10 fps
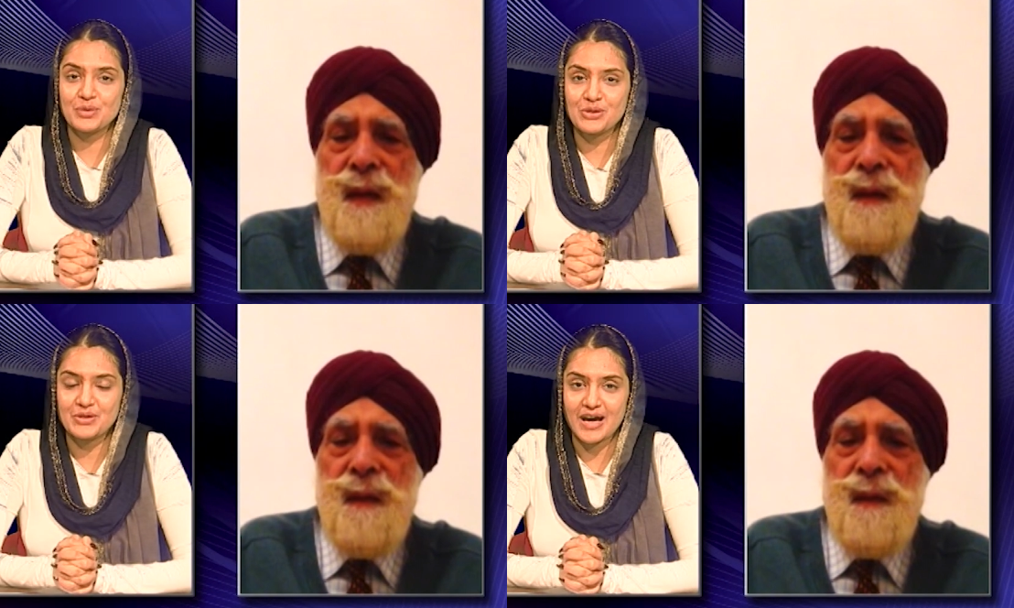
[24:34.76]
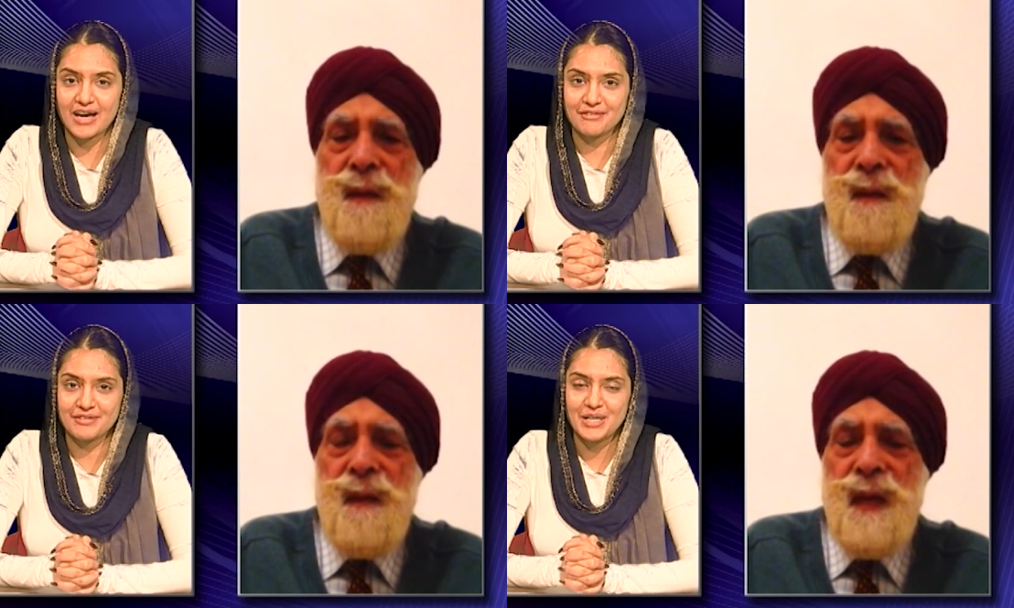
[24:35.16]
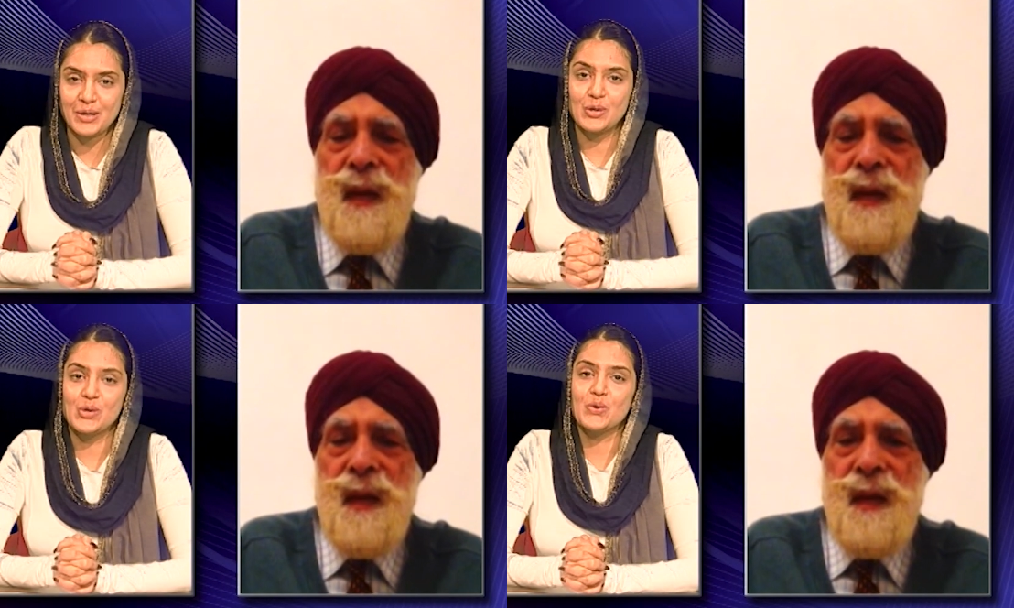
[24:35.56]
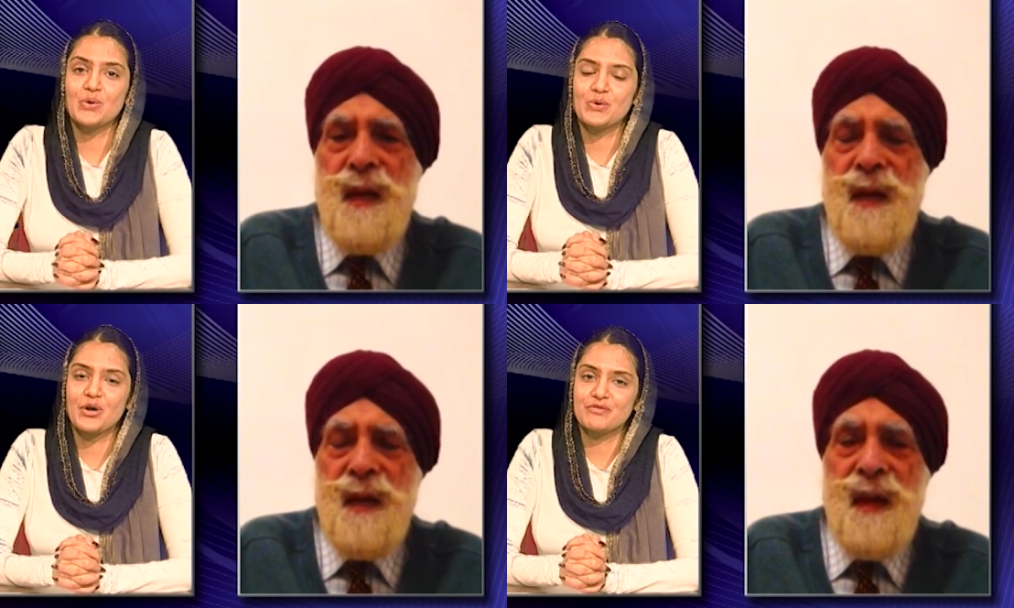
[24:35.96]
Speaker 1: we could have a
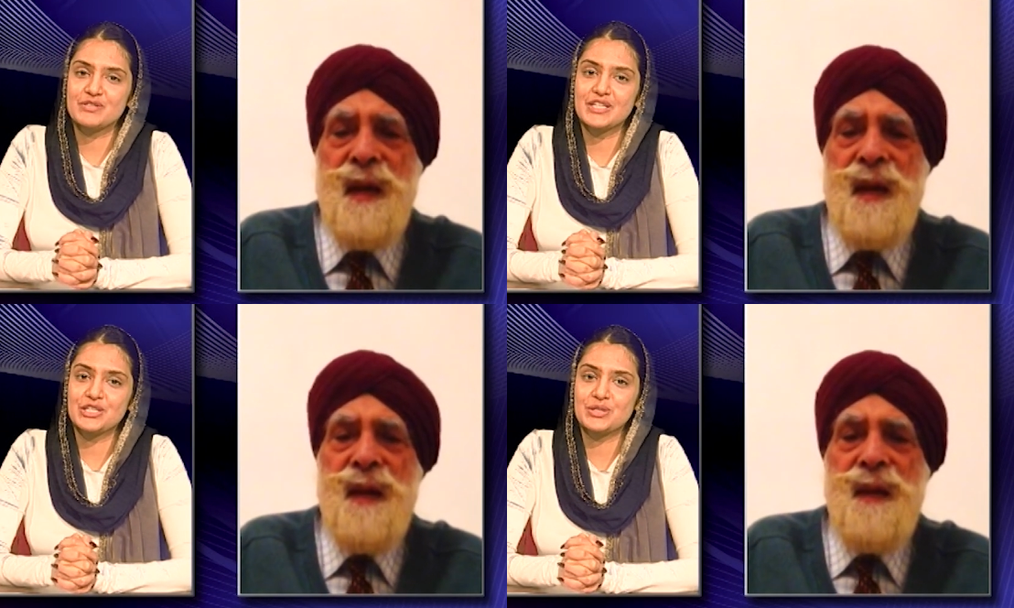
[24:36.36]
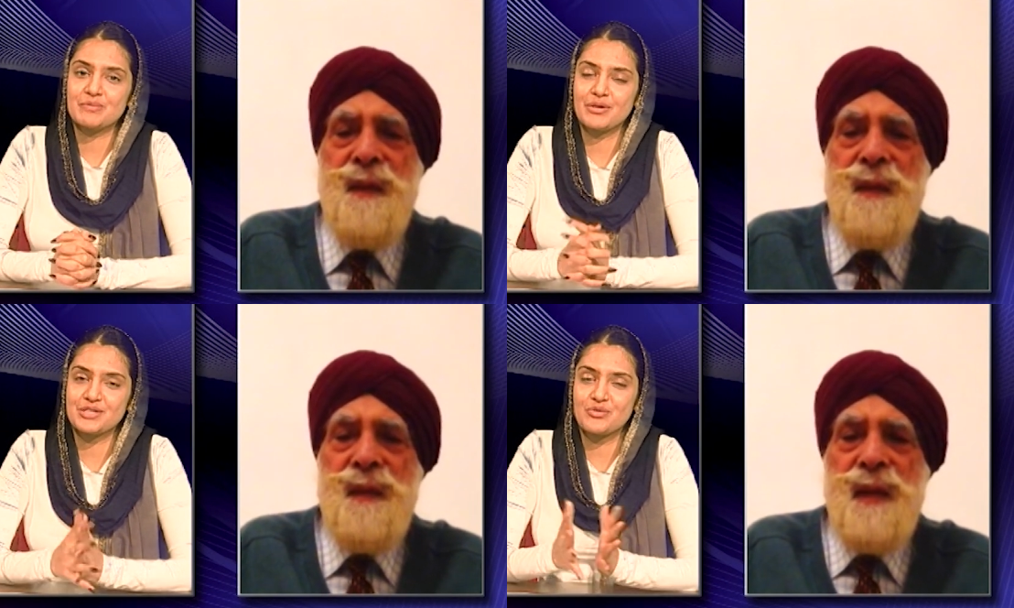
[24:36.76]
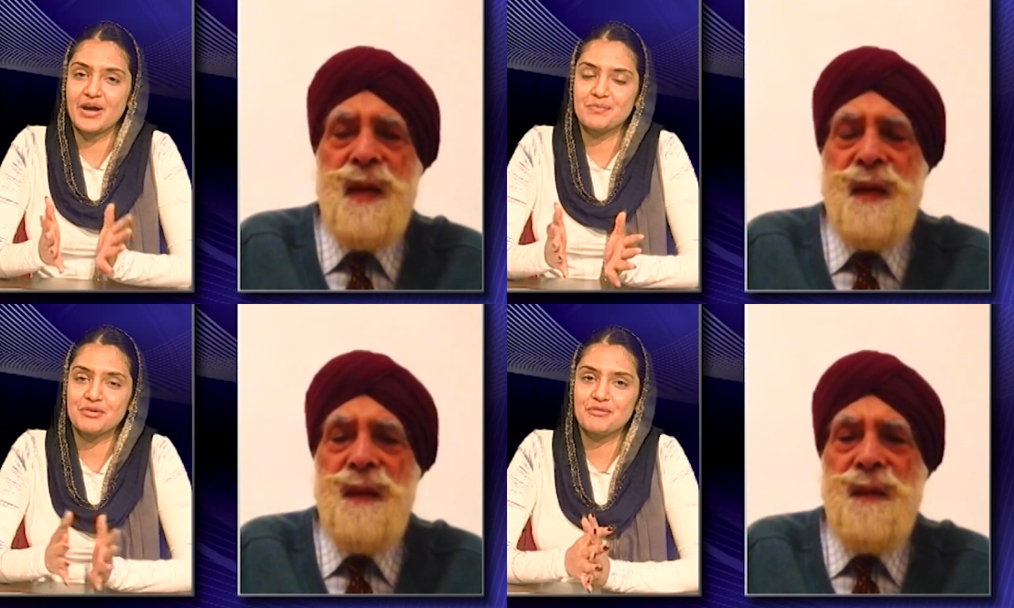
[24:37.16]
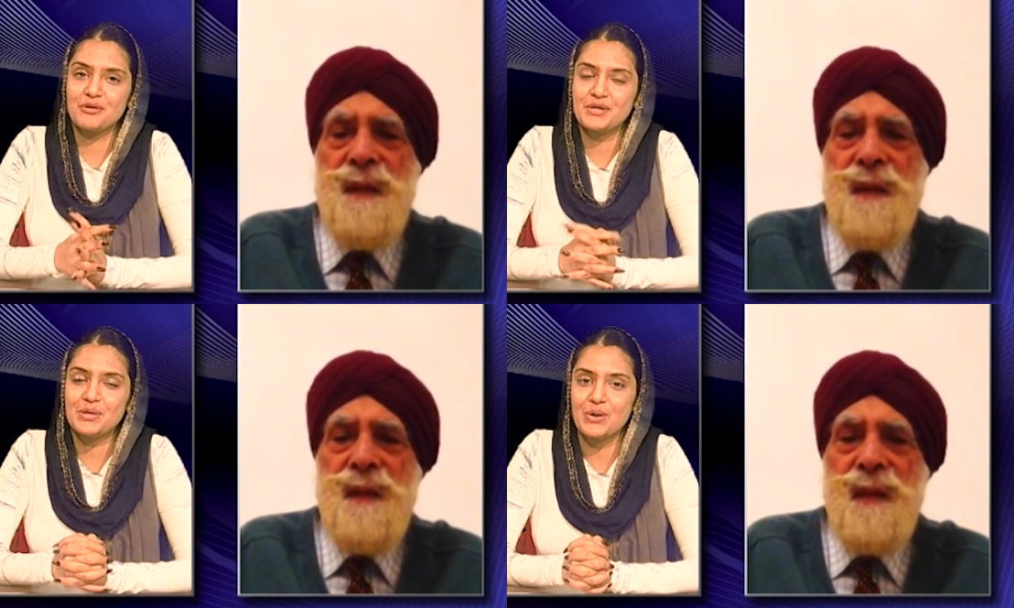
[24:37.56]
longer conversation, but right before
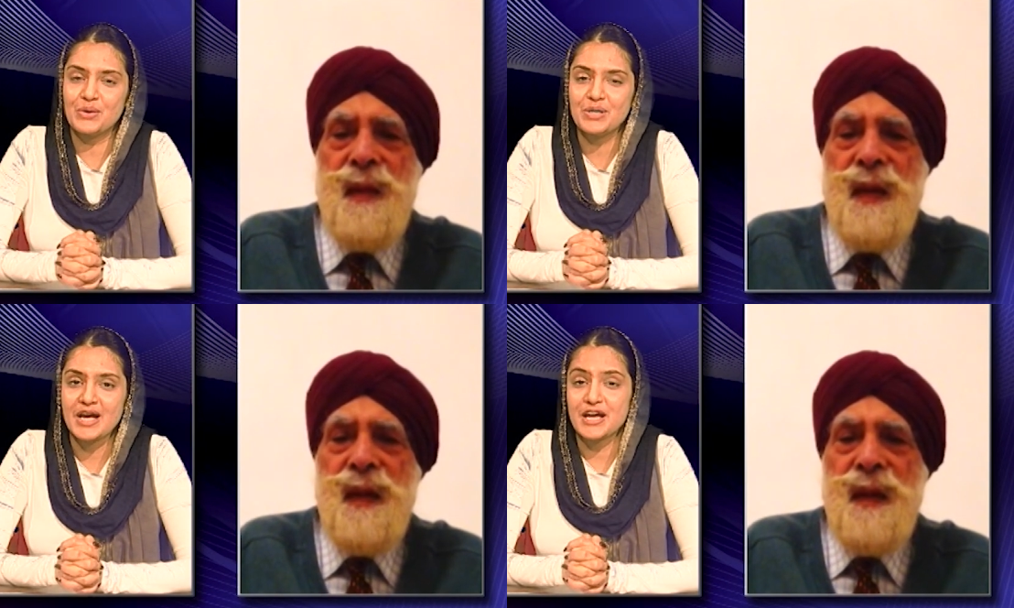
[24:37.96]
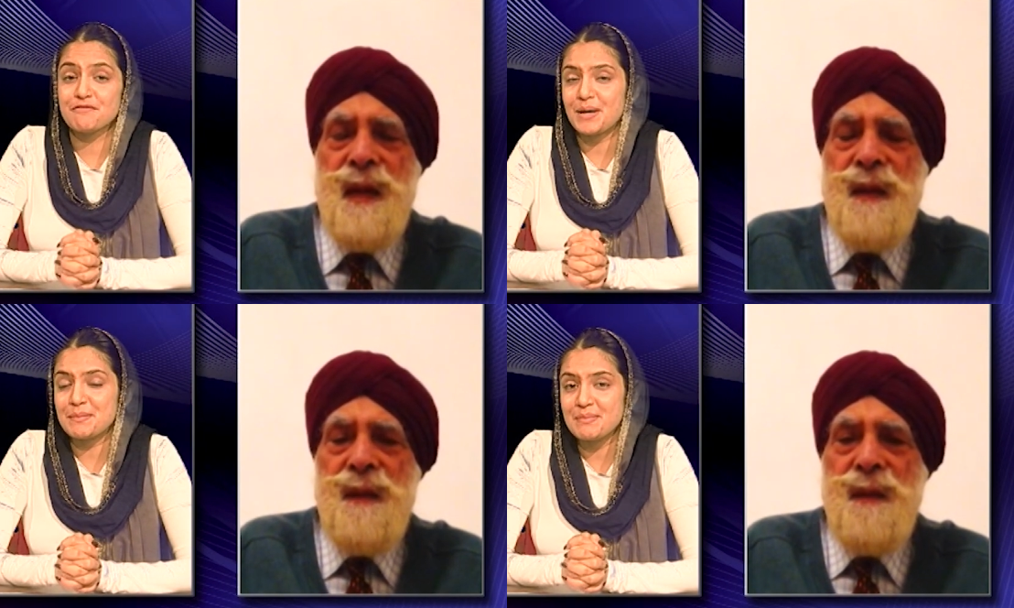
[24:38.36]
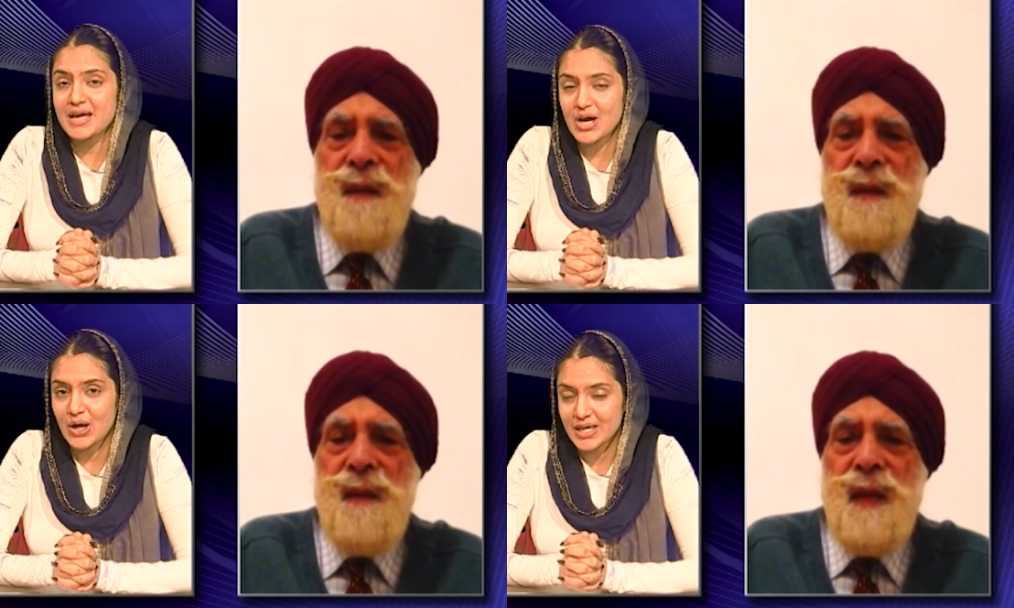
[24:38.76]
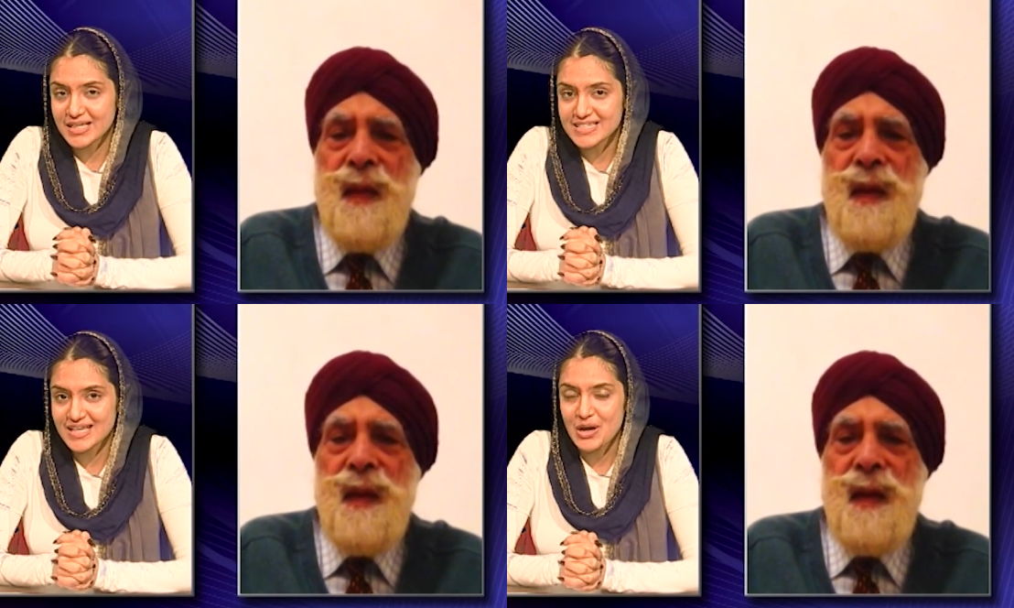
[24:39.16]
we go, if I may
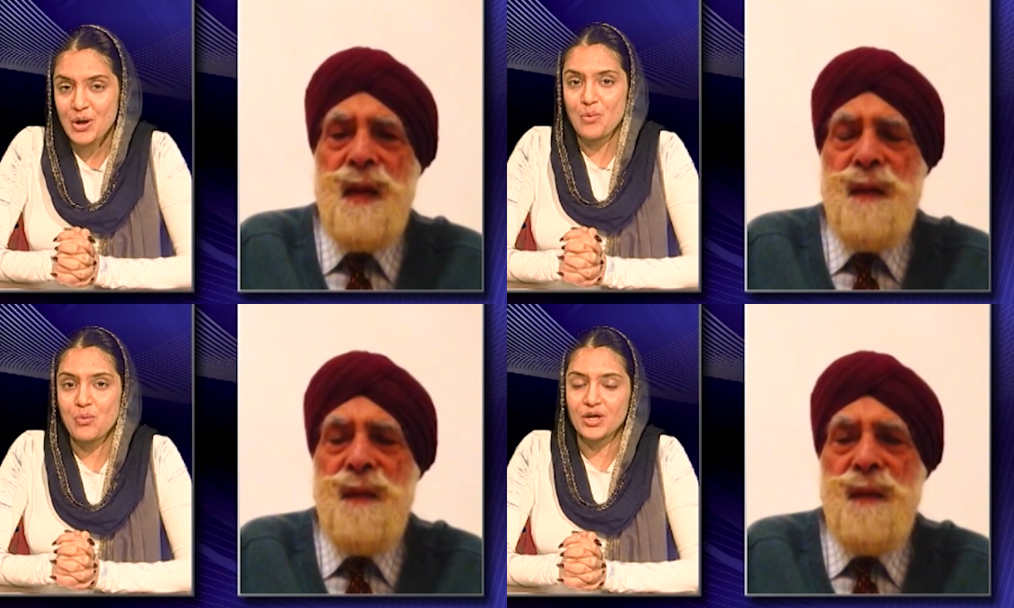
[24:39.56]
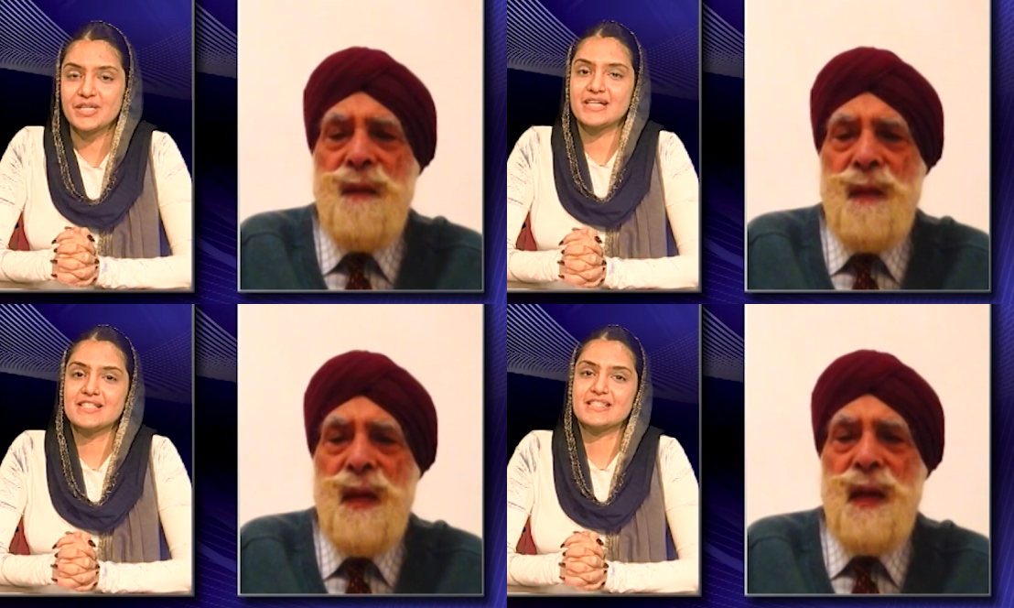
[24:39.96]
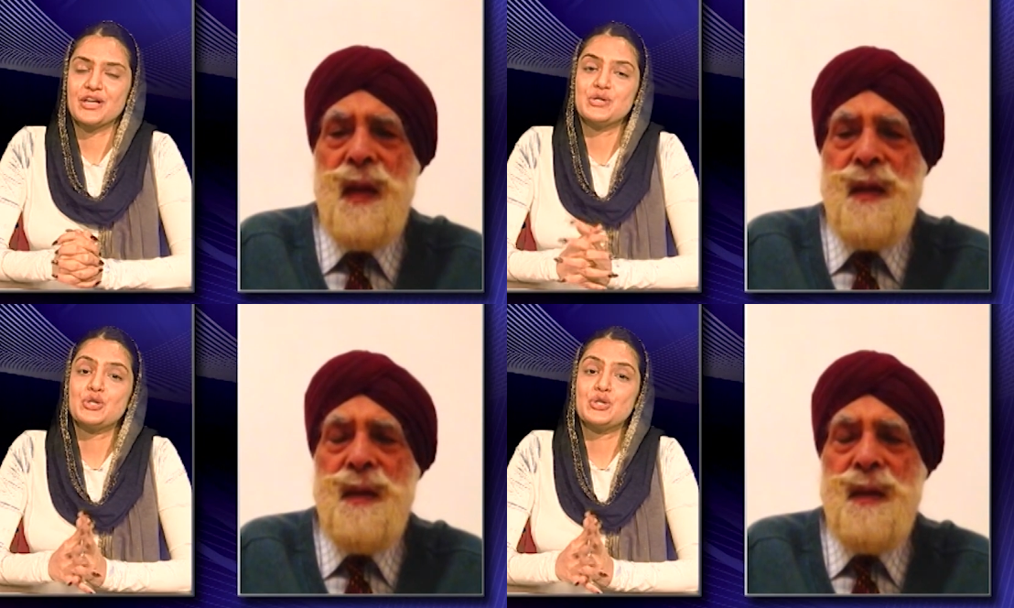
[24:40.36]
ask, what is yeah.